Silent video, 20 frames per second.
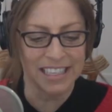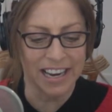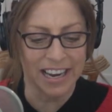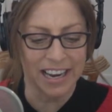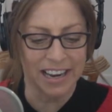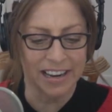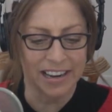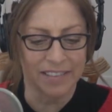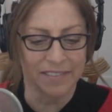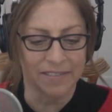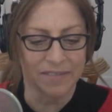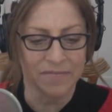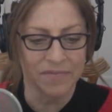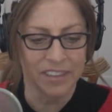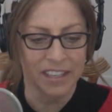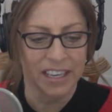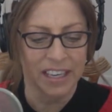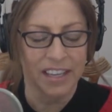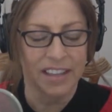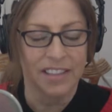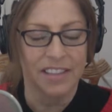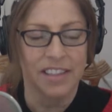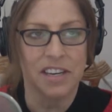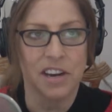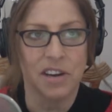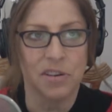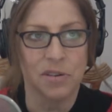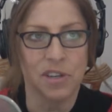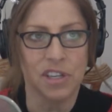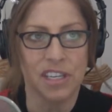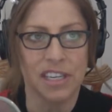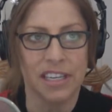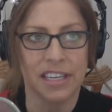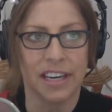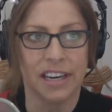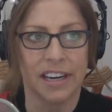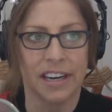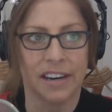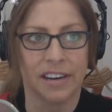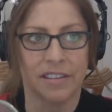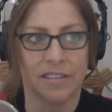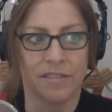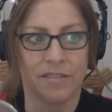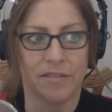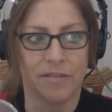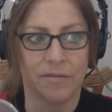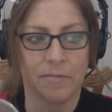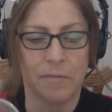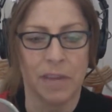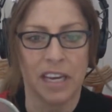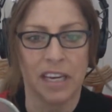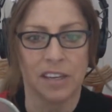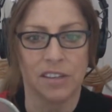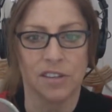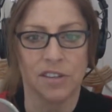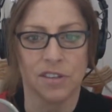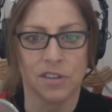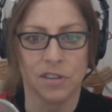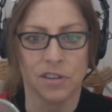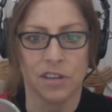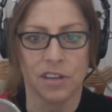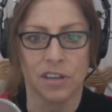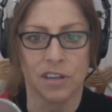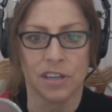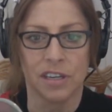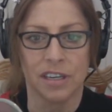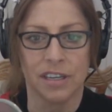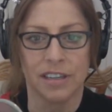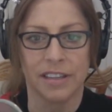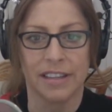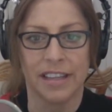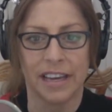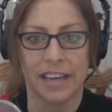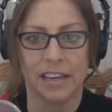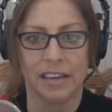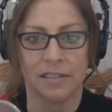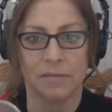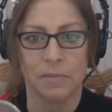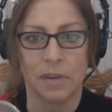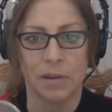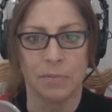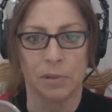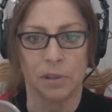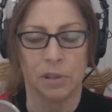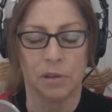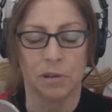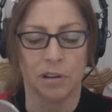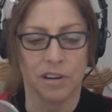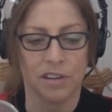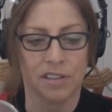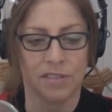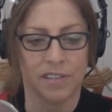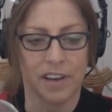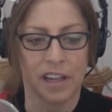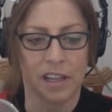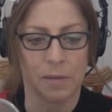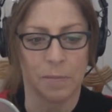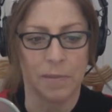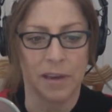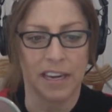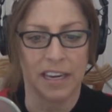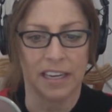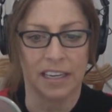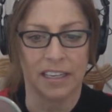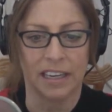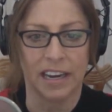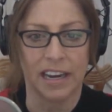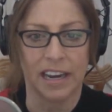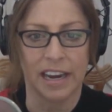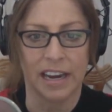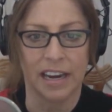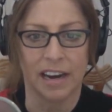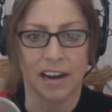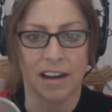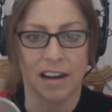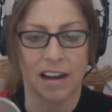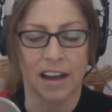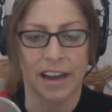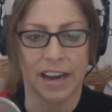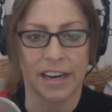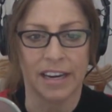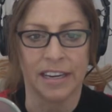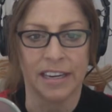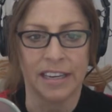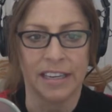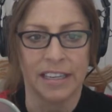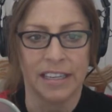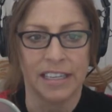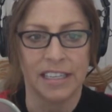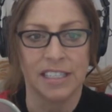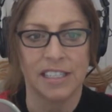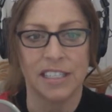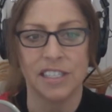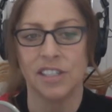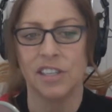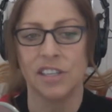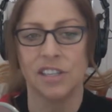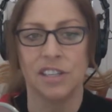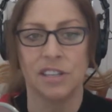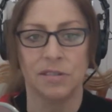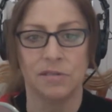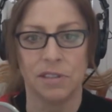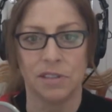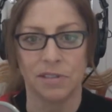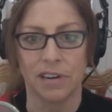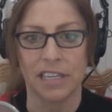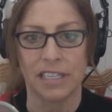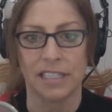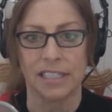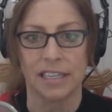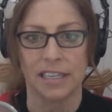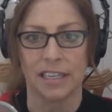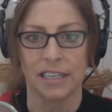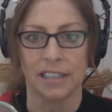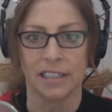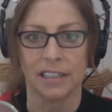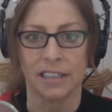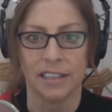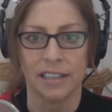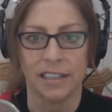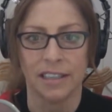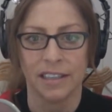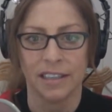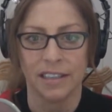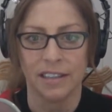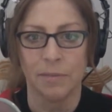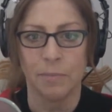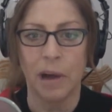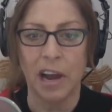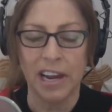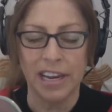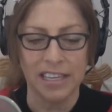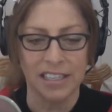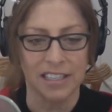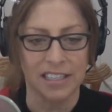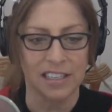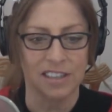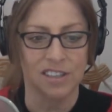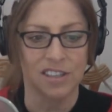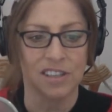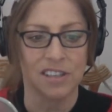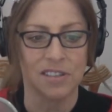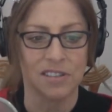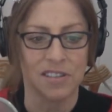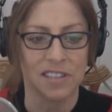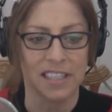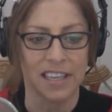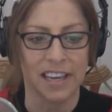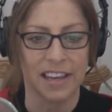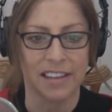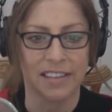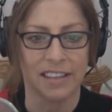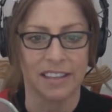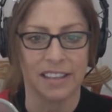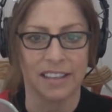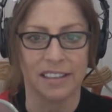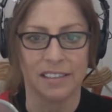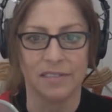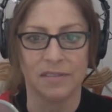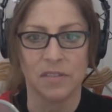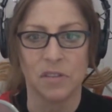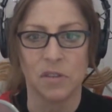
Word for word: the notion of making sure that people who are developing AI, in addition to addressing the bias issues and the